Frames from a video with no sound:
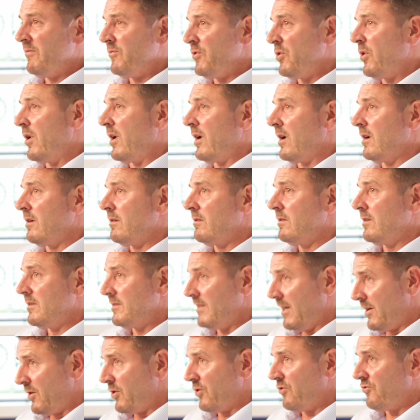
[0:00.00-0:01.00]
if you are
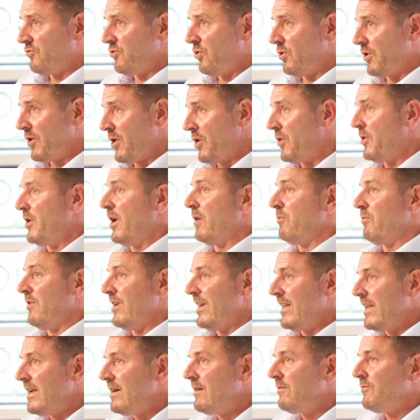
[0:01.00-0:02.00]
a data controller, you're not
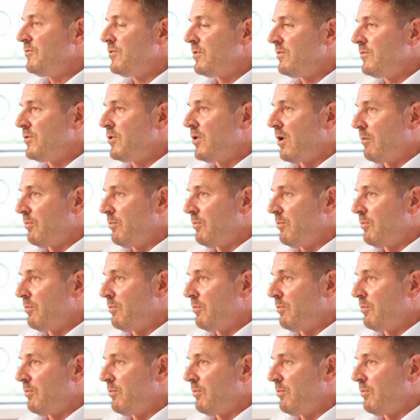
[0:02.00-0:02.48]
relieved of your